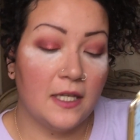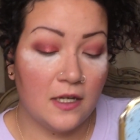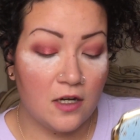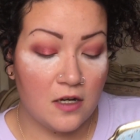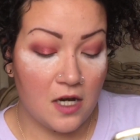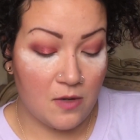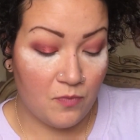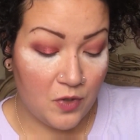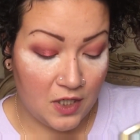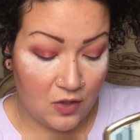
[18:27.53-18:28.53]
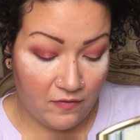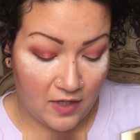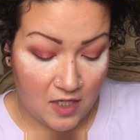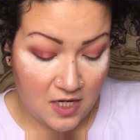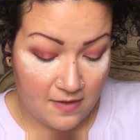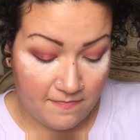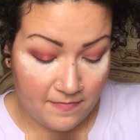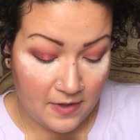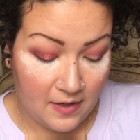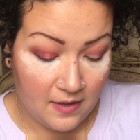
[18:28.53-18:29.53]
here and put it over
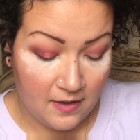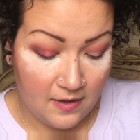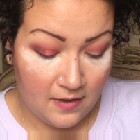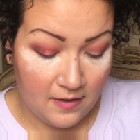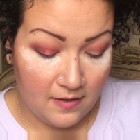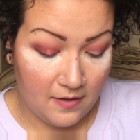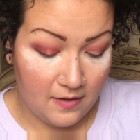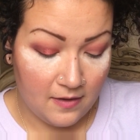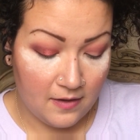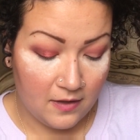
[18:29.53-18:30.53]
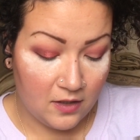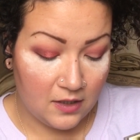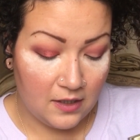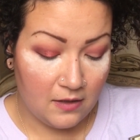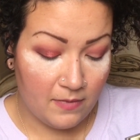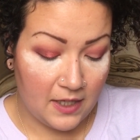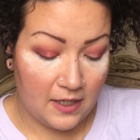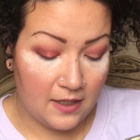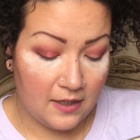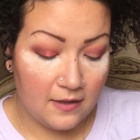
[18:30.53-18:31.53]
top. Just at the
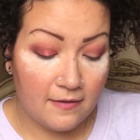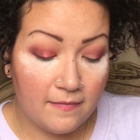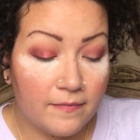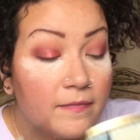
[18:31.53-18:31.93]
beginning.